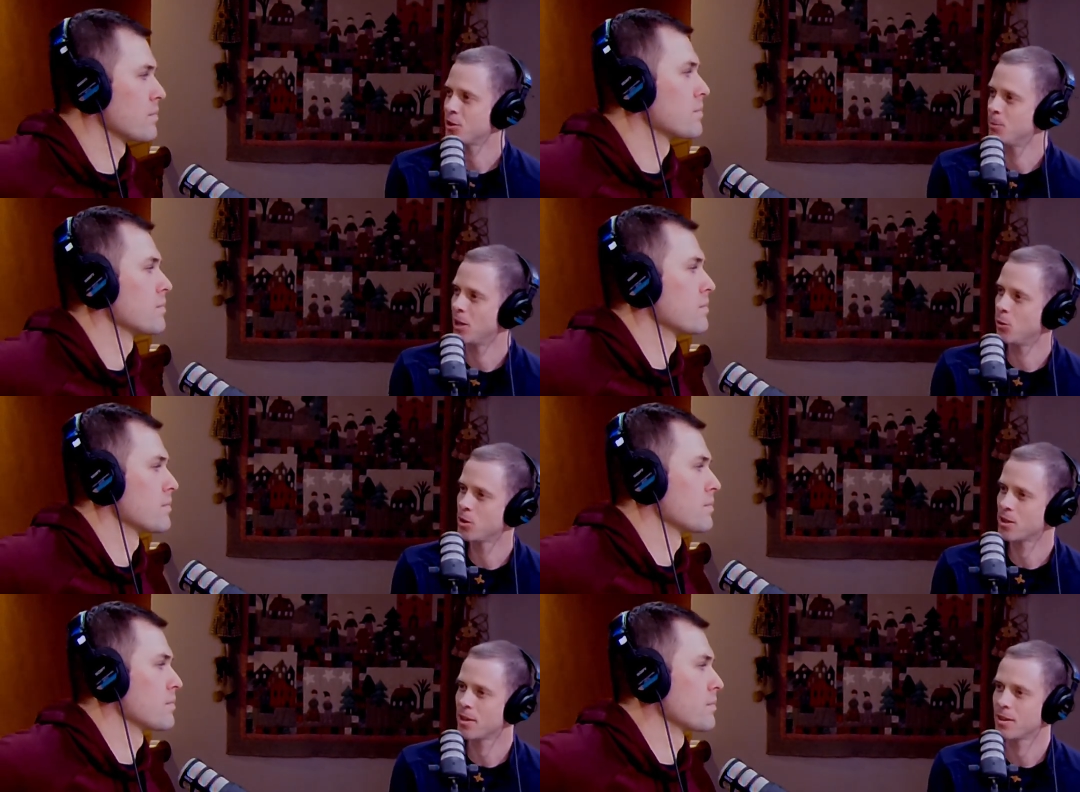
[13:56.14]
Speaker 1: to you about,
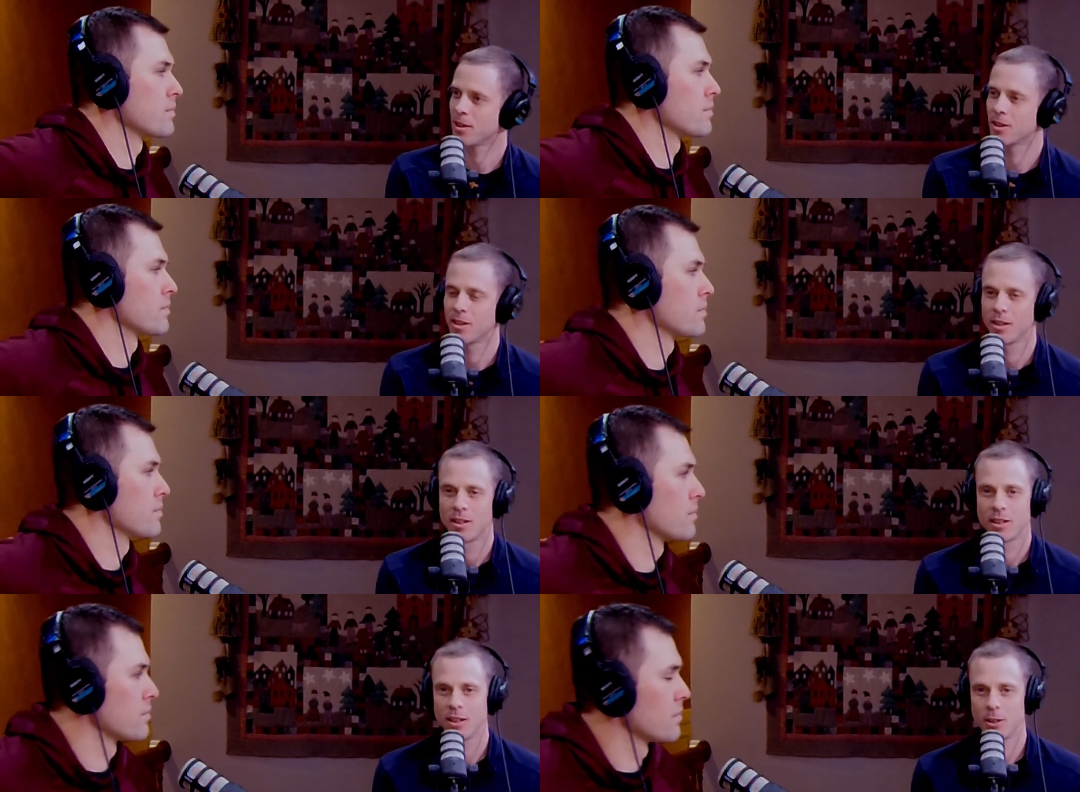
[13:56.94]
which I think
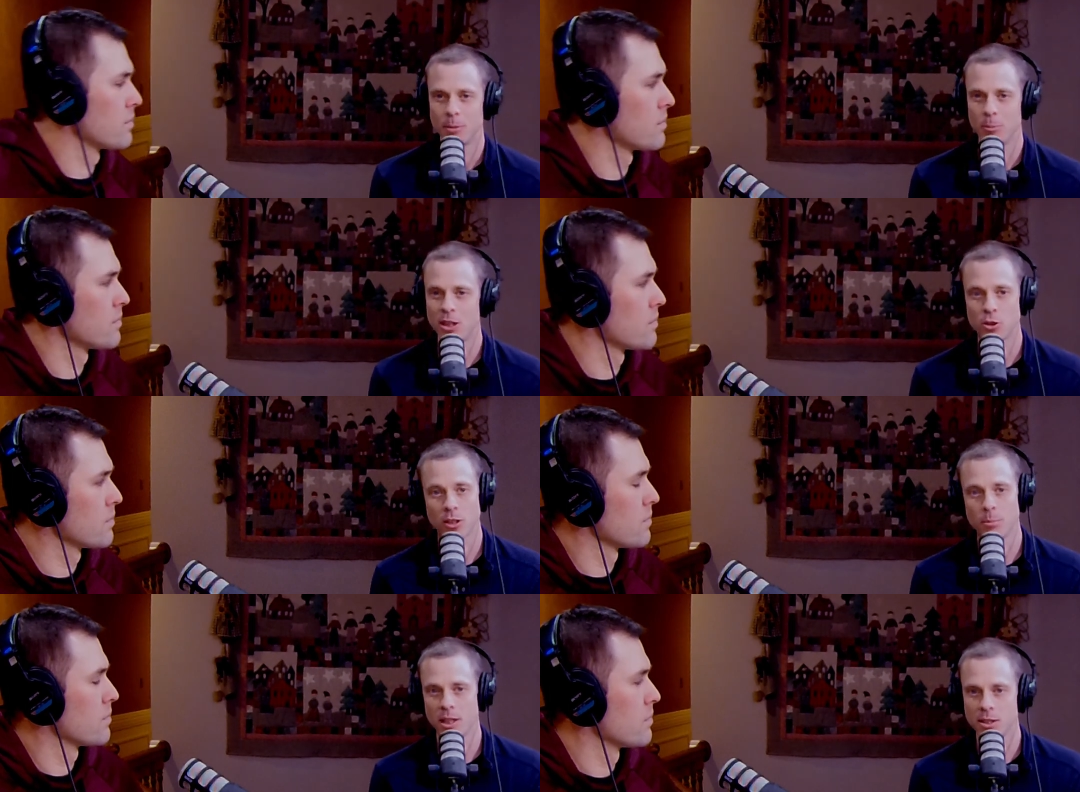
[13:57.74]
um, in Major
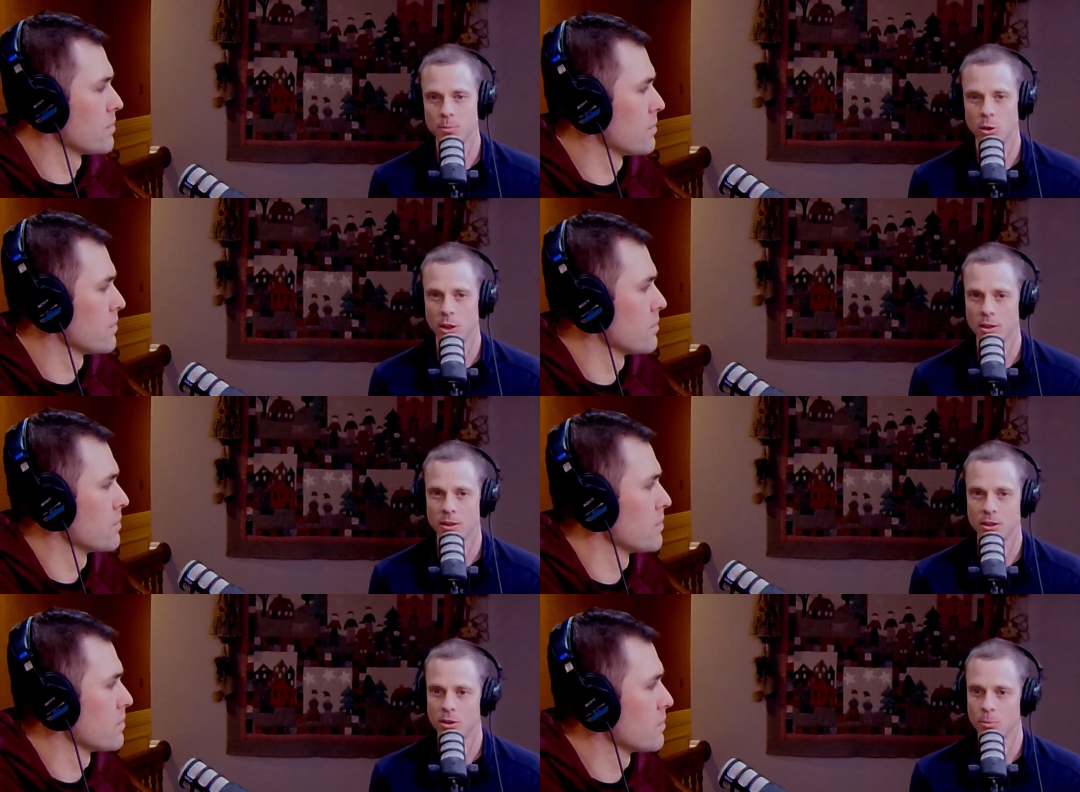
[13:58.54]
League Baseball, I
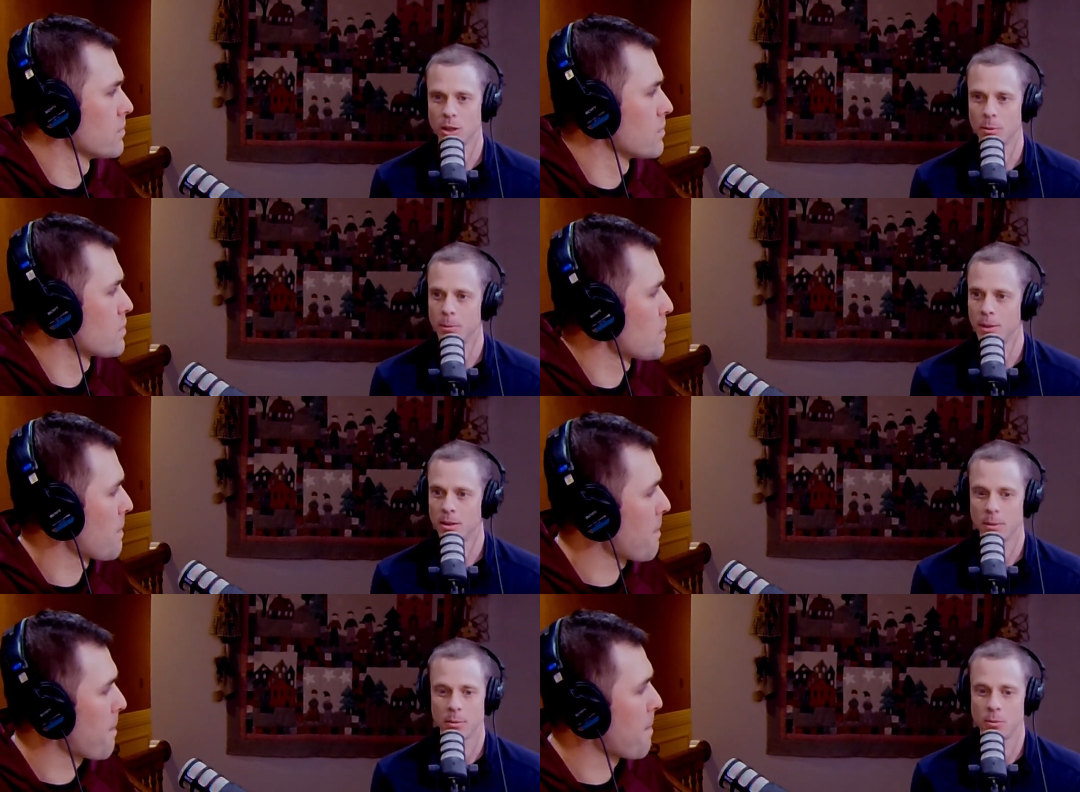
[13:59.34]
think you're probably
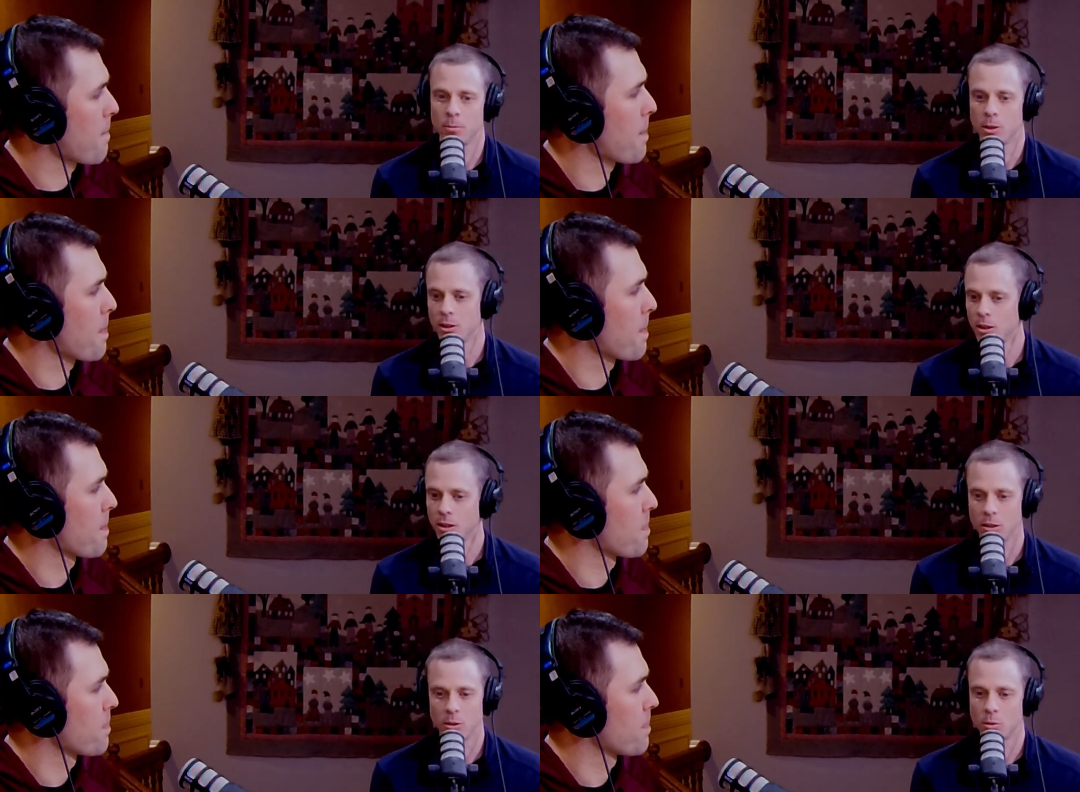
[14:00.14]
may, maybe you
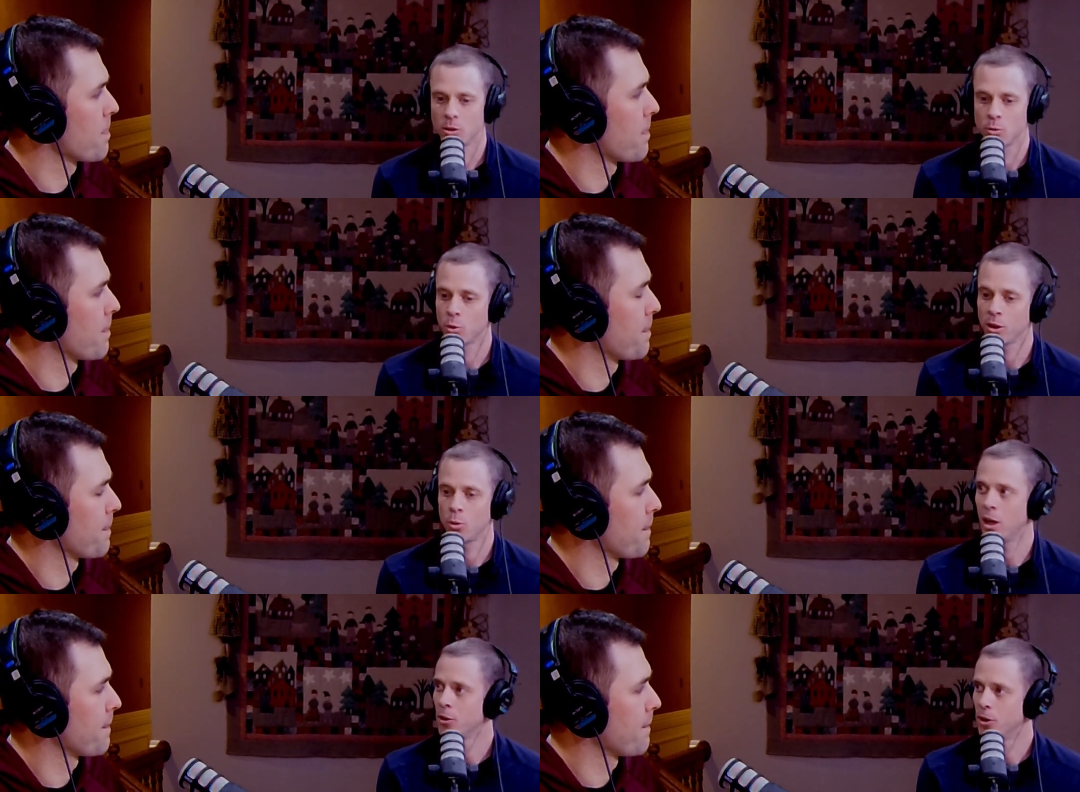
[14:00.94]
know really
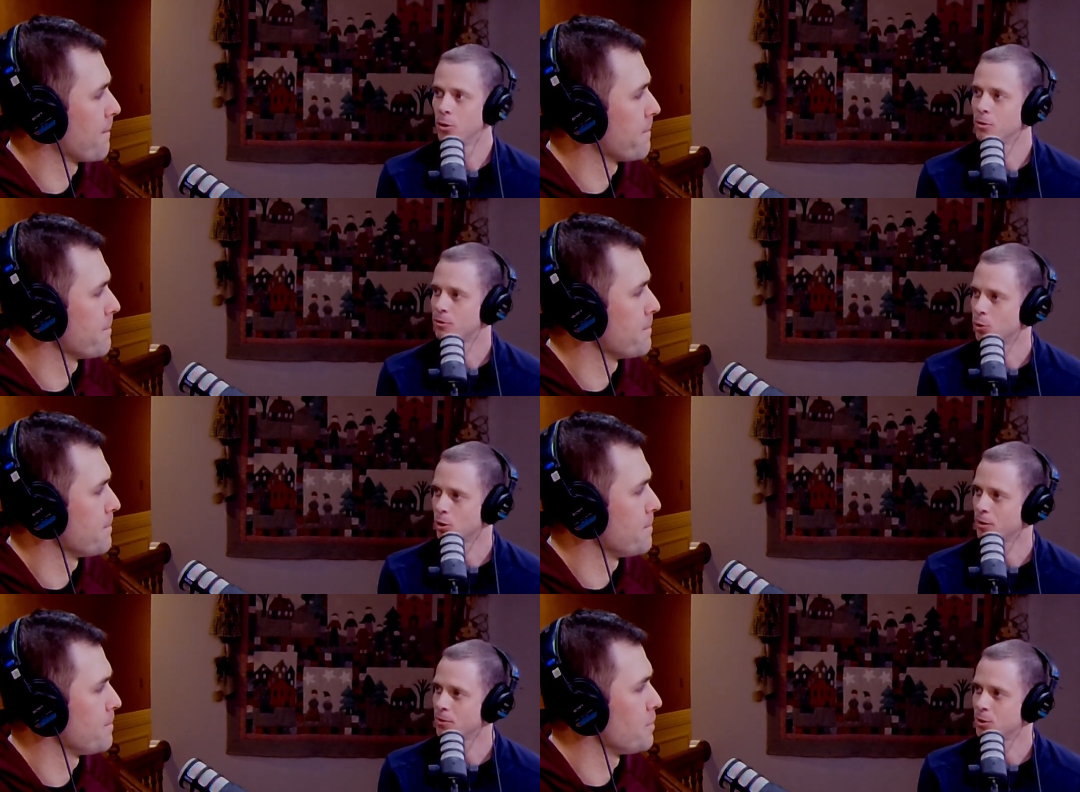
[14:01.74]
well known
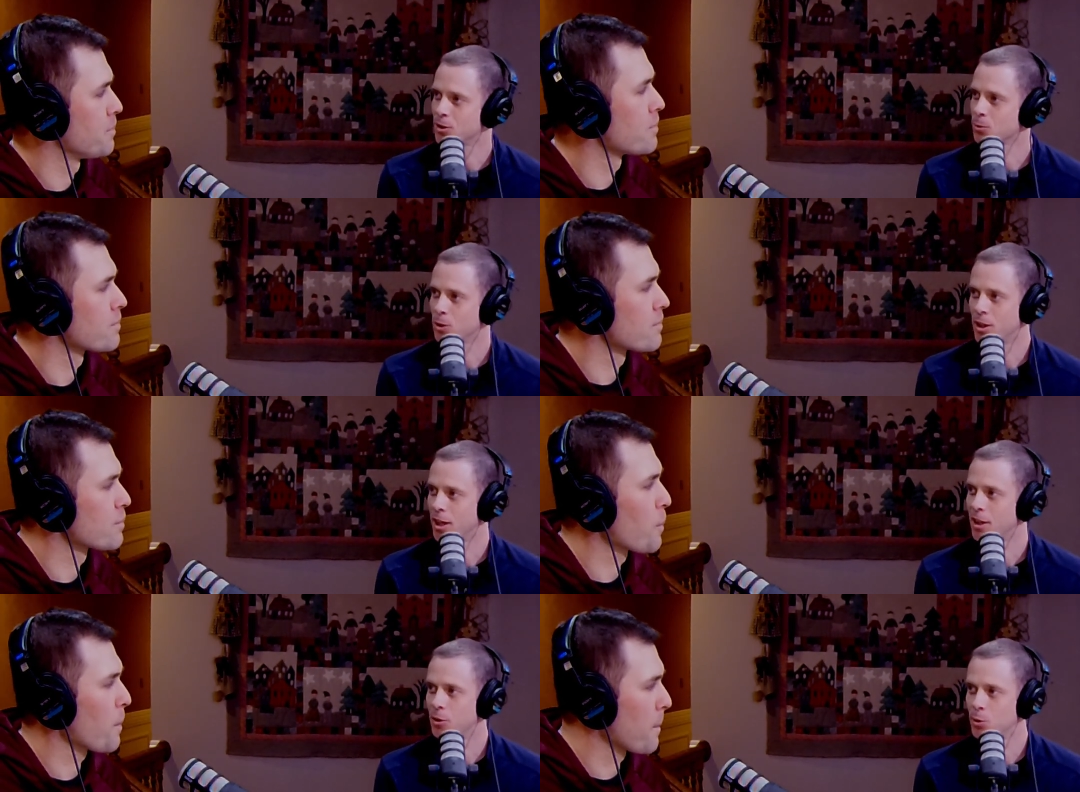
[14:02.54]
for if you just read
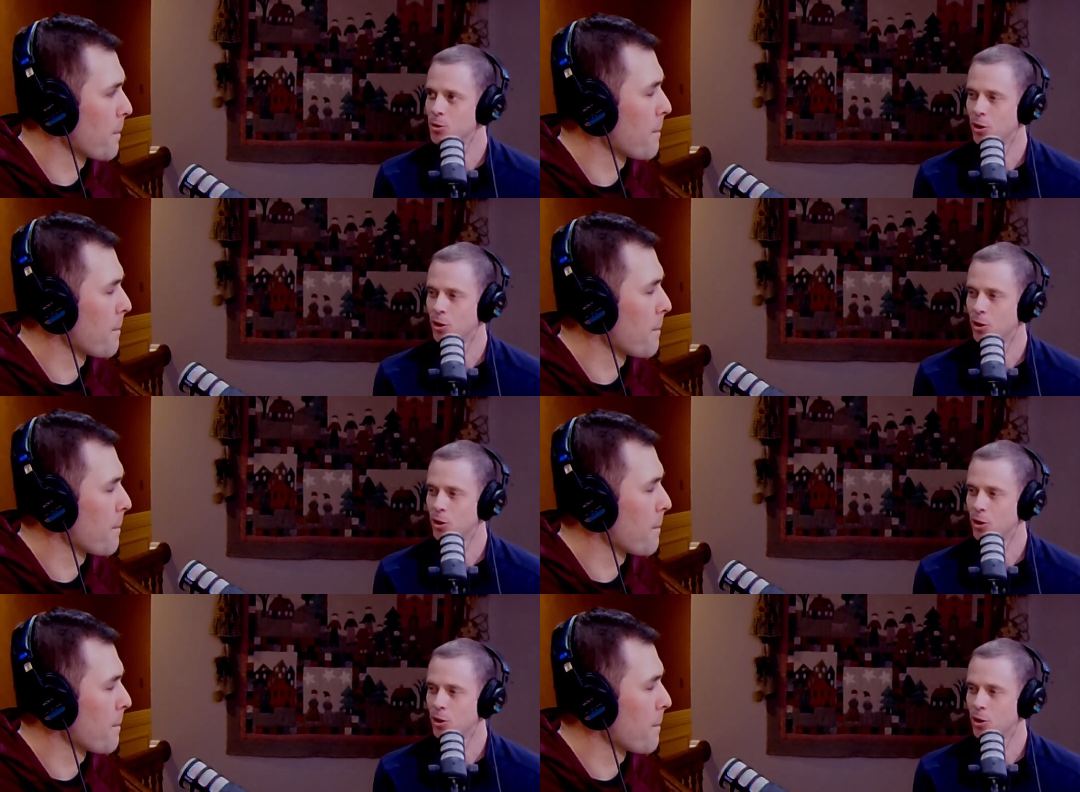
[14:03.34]
any news